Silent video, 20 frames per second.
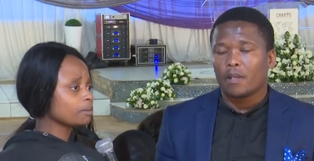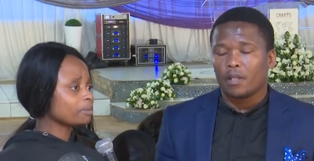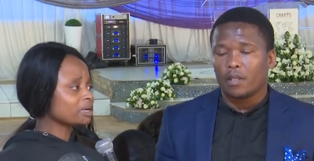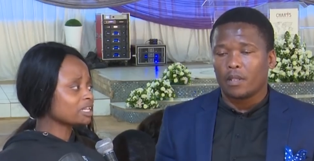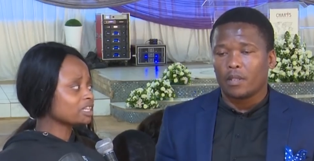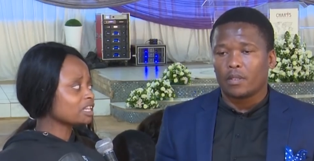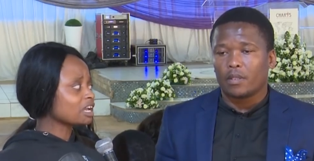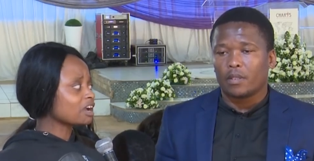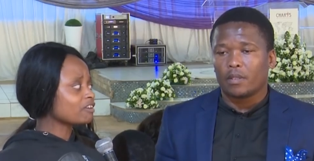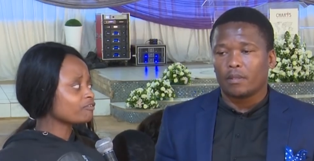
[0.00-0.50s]

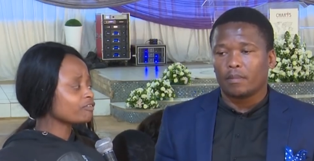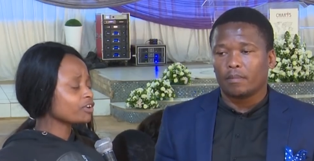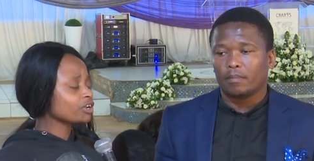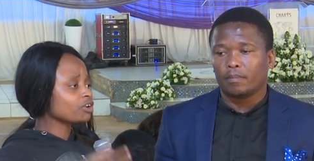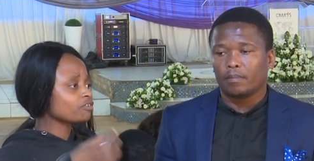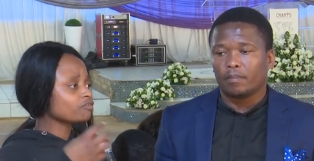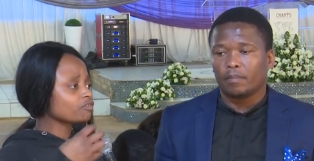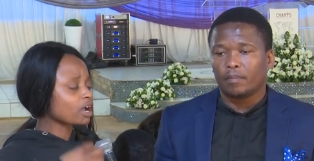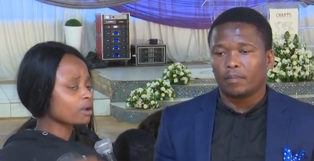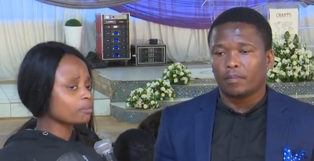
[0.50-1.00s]
Speaker 1: but they're
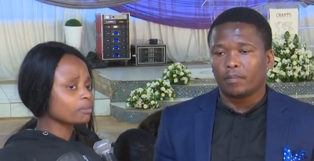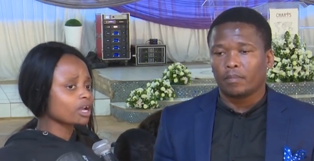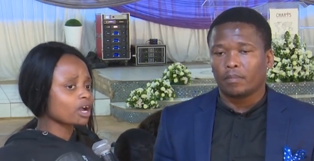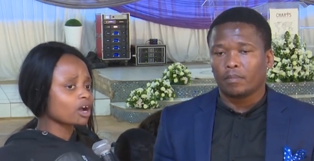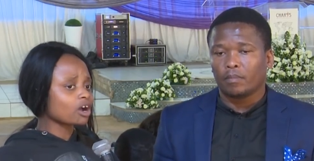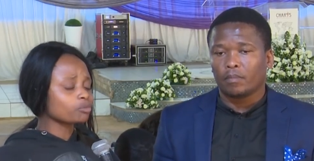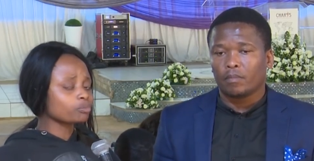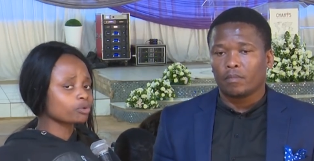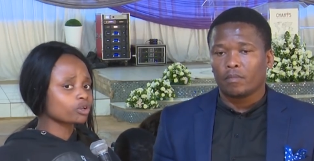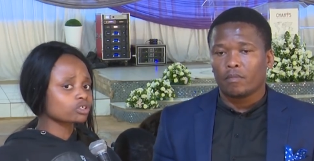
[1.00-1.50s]
afraid of coming
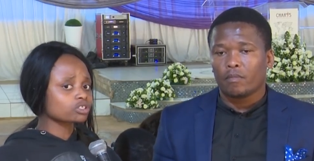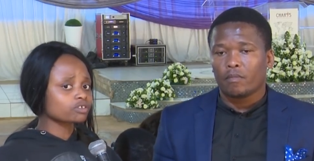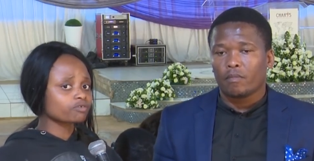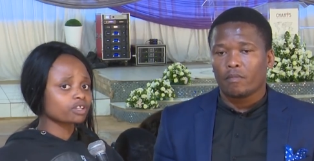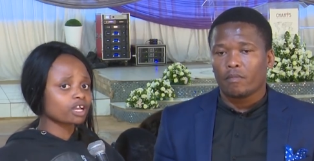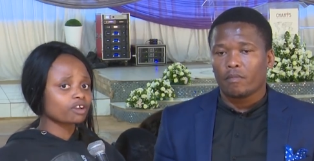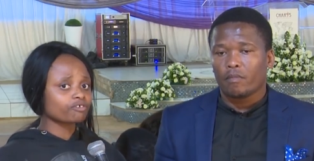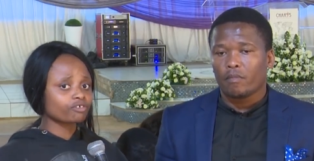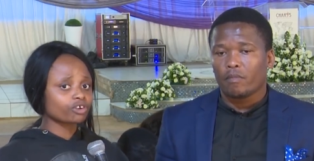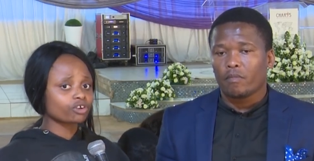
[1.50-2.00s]
out because
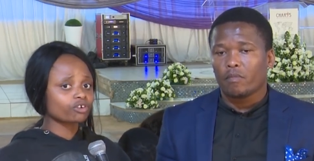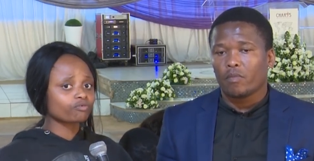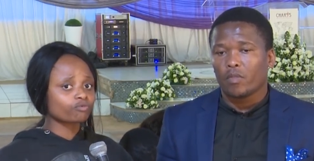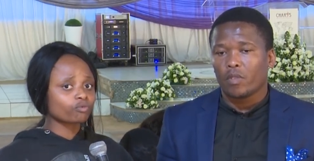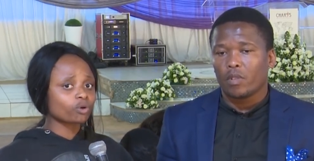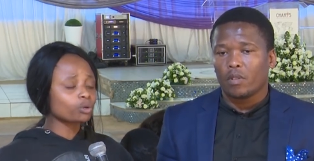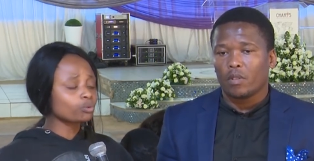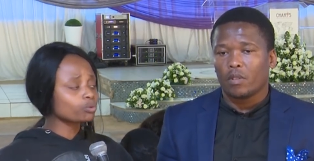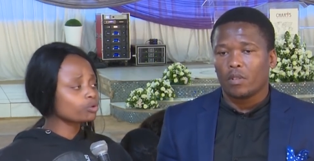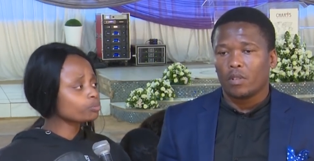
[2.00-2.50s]
of they're afraid
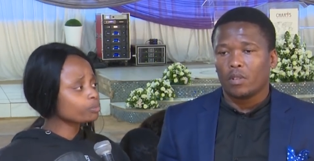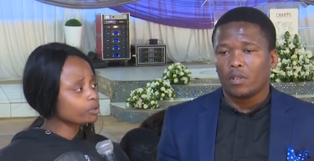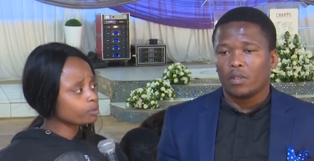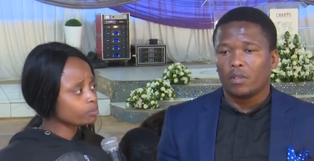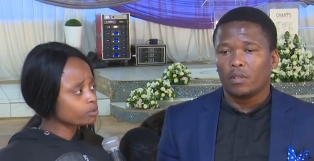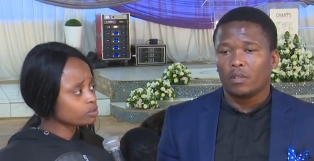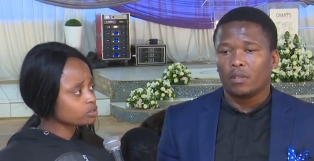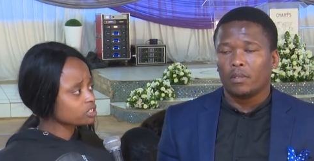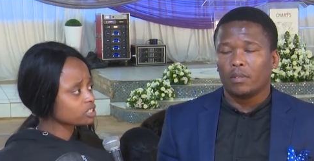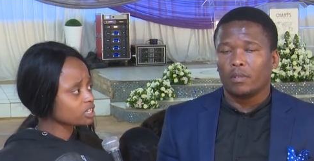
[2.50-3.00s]
of what would
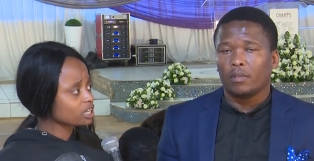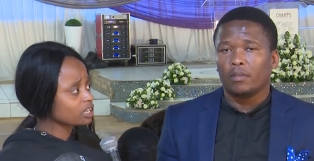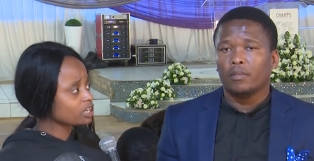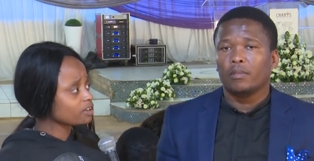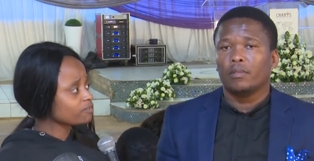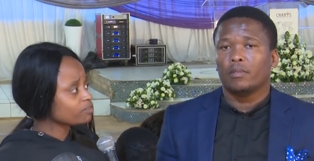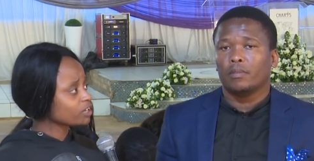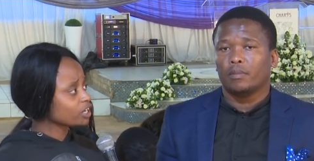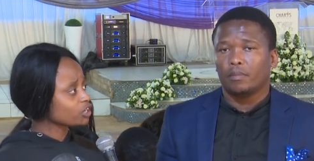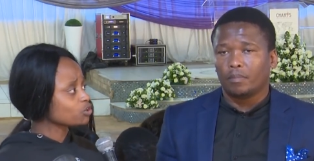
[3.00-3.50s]
people say
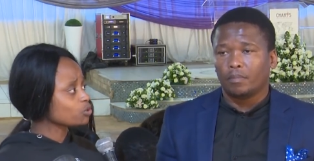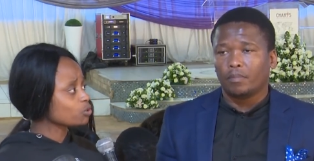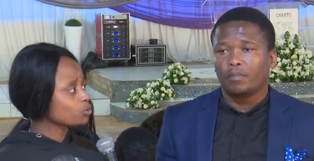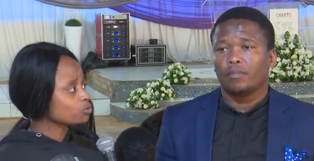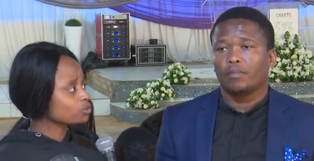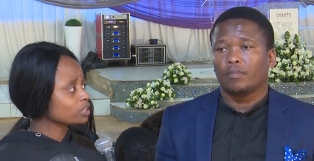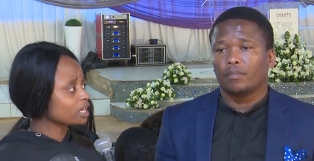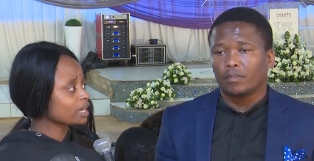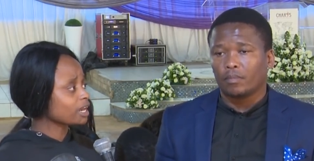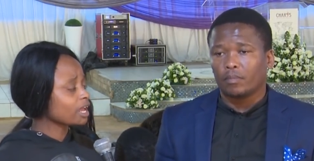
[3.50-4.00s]
if they
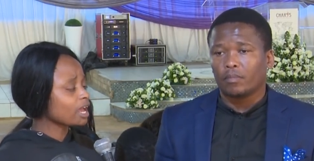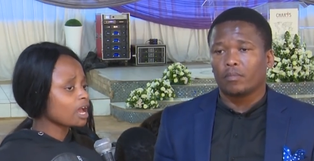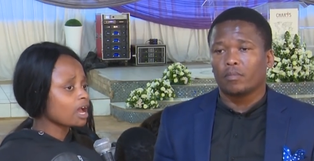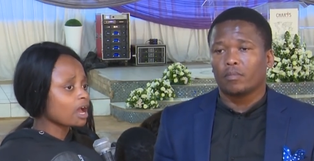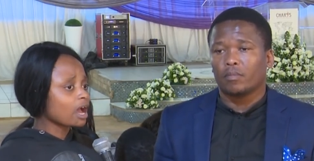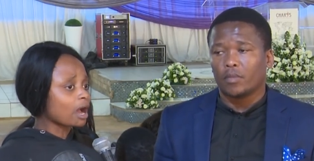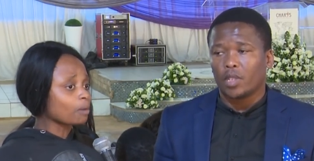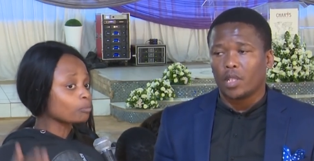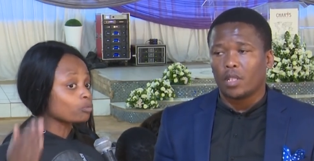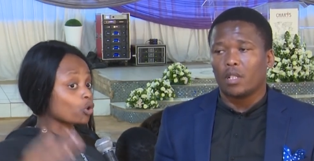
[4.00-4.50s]
know that
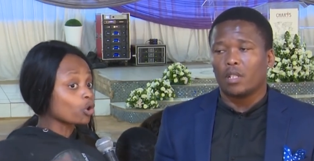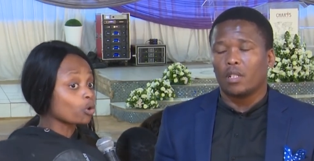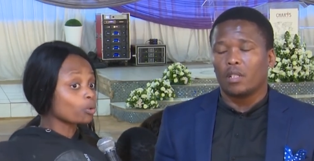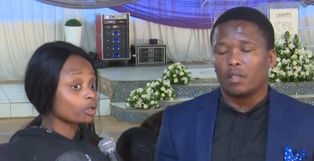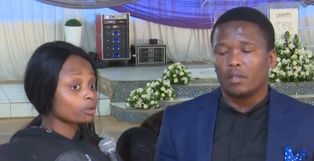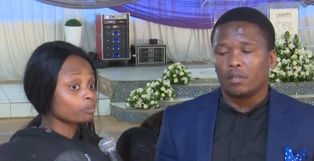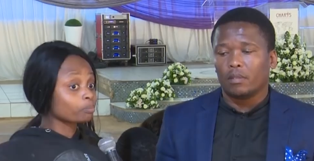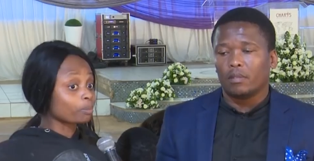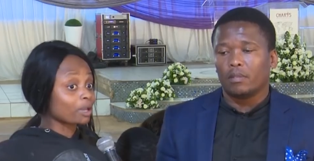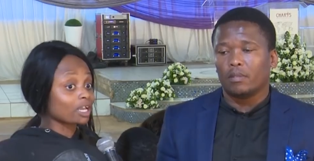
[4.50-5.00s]
I'm
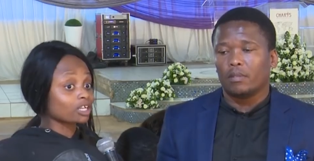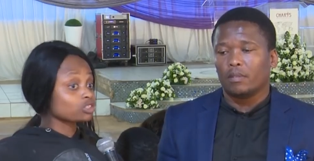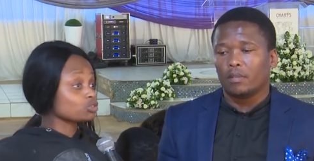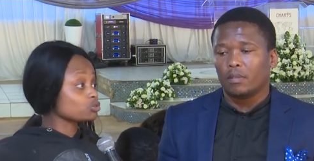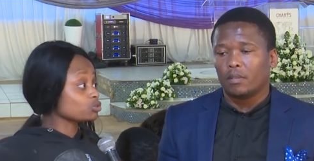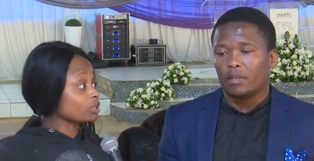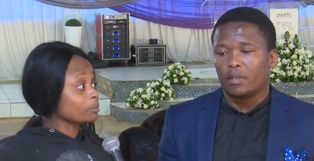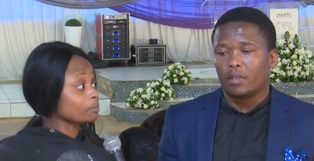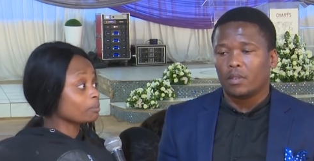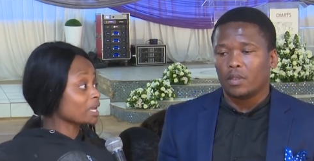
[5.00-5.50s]
going back
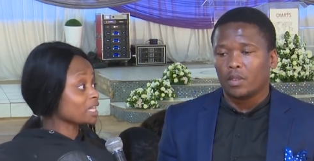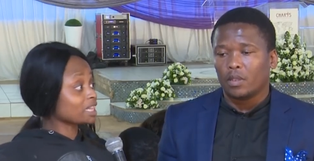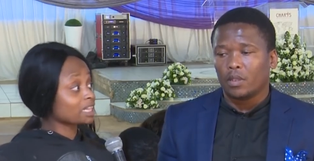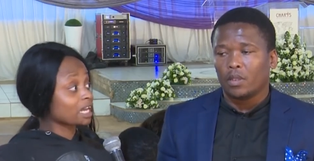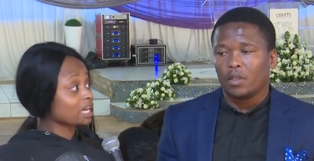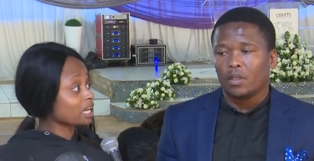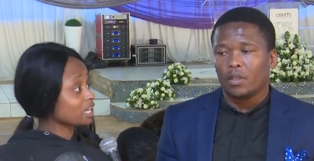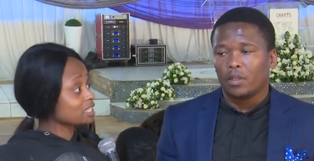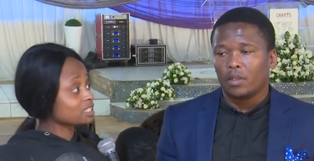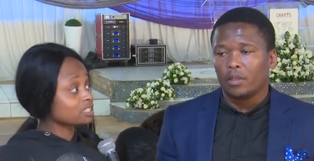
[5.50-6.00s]
to the man
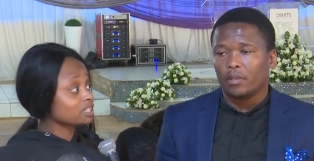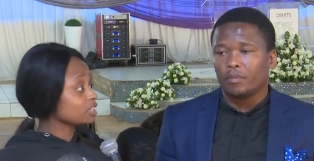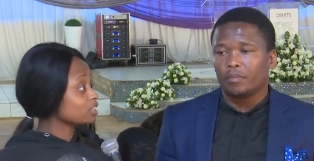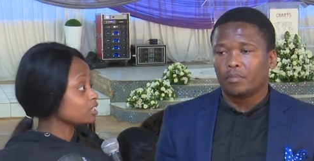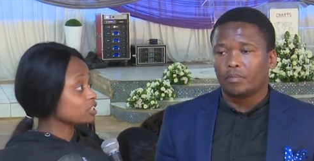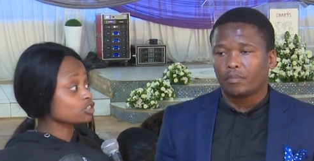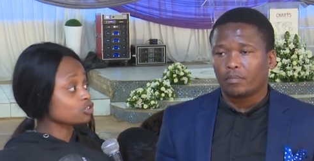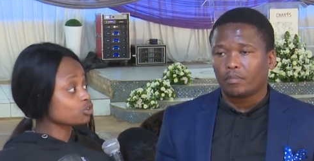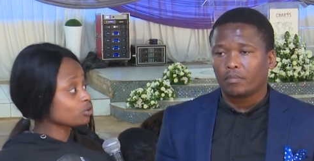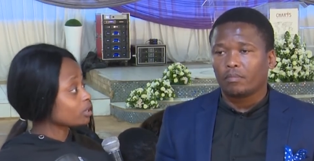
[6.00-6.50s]
that I said
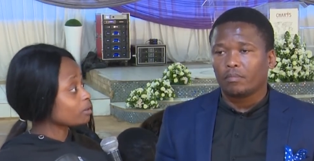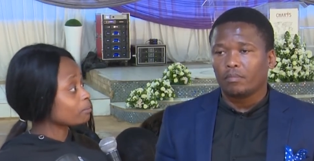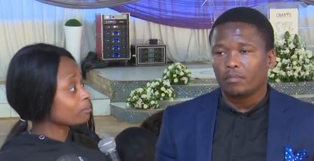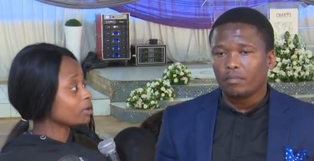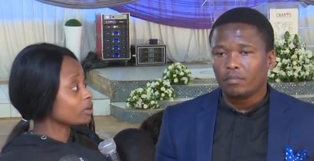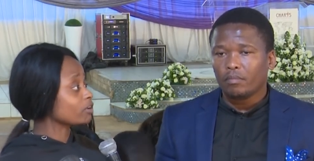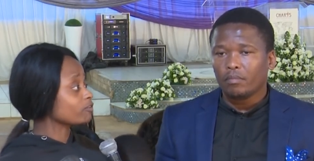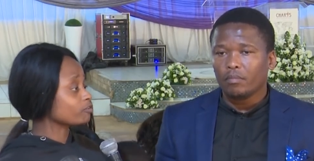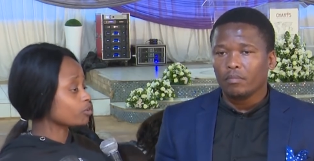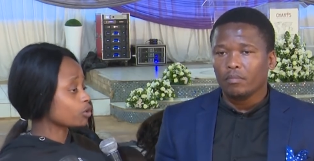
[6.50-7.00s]
he's not a
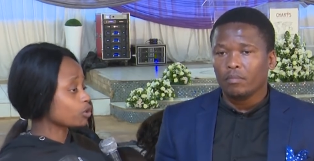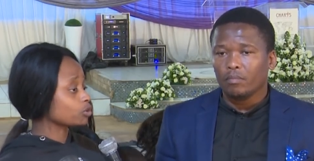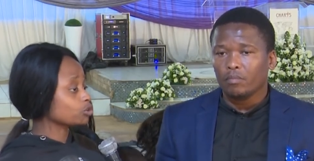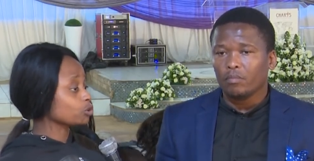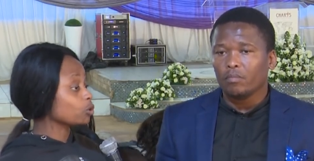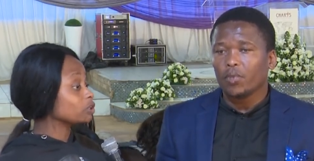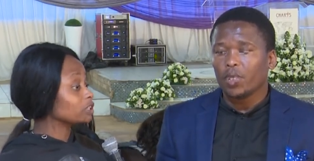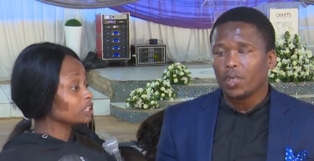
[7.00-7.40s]
man of God,